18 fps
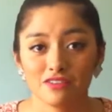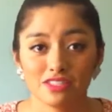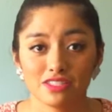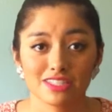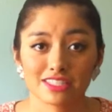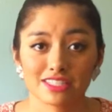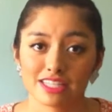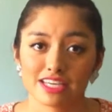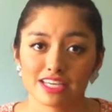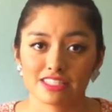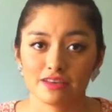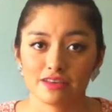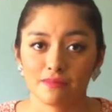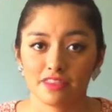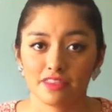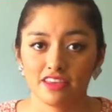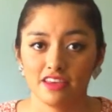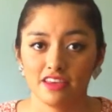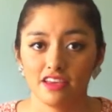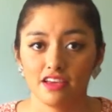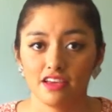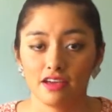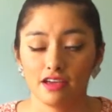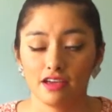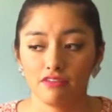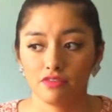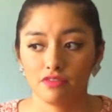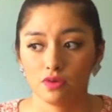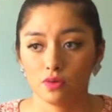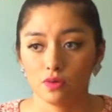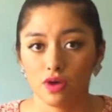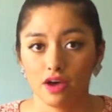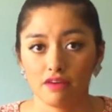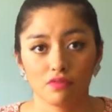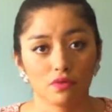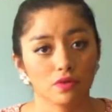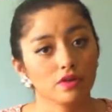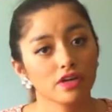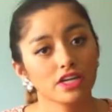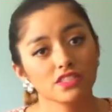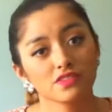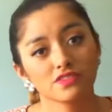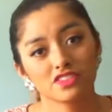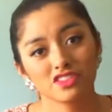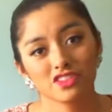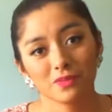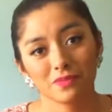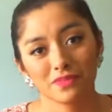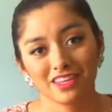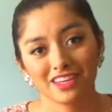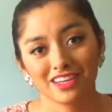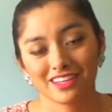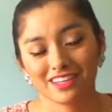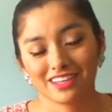if you dislike something, if you have a request for something.